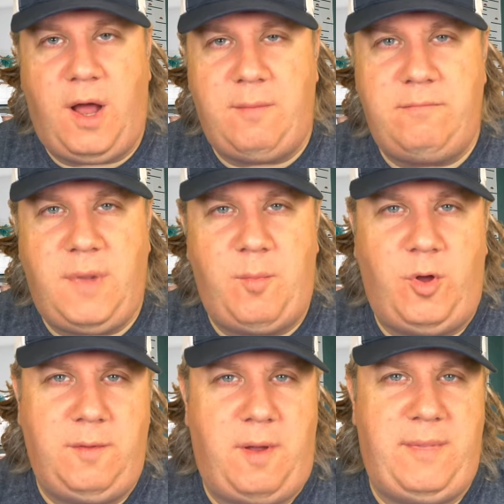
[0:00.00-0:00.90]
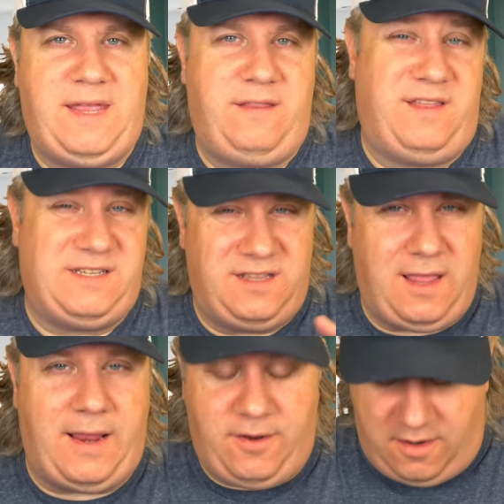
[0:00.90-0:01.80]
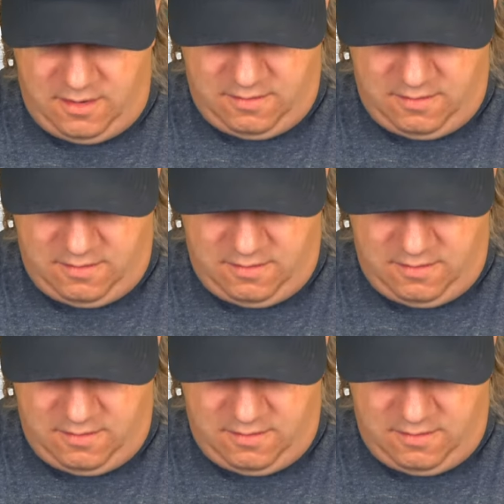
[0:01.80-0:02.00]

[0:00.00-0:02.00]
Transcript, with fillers: I'm, I'm all about making things lighter,